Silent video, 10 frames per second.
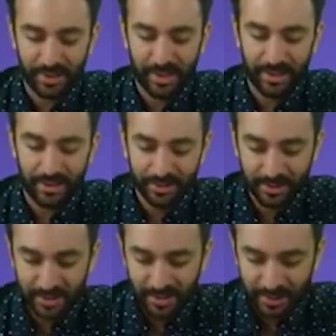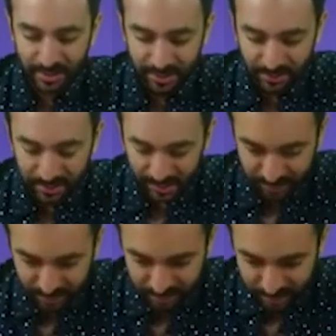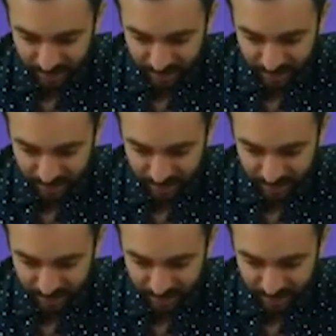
teacher or something like that.